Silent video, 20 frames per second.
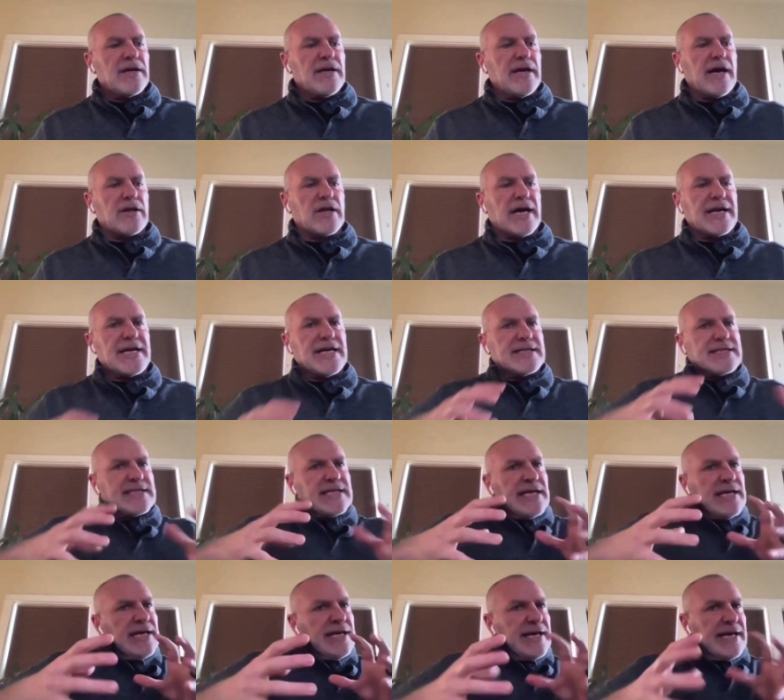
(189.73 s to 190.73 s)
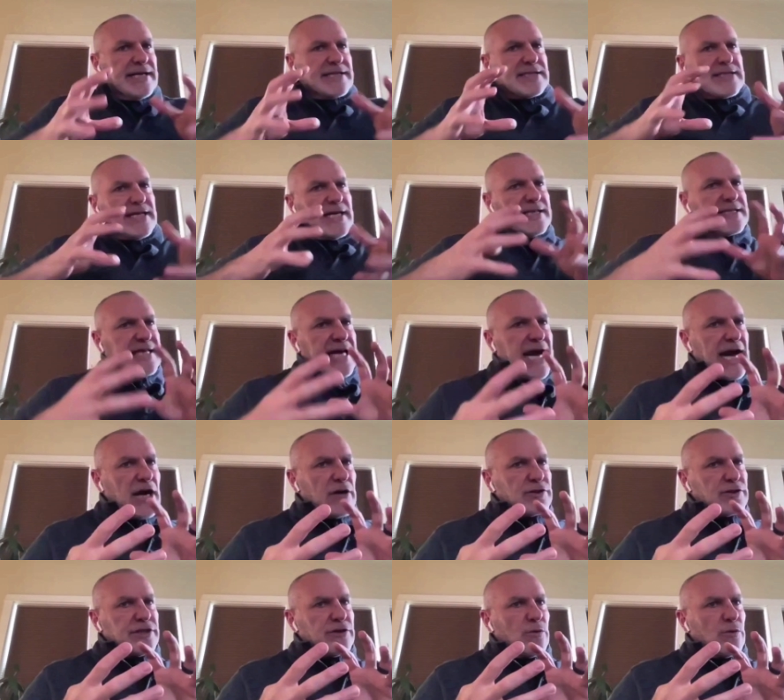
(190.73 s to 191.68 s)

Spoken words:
Yeah, like it's housed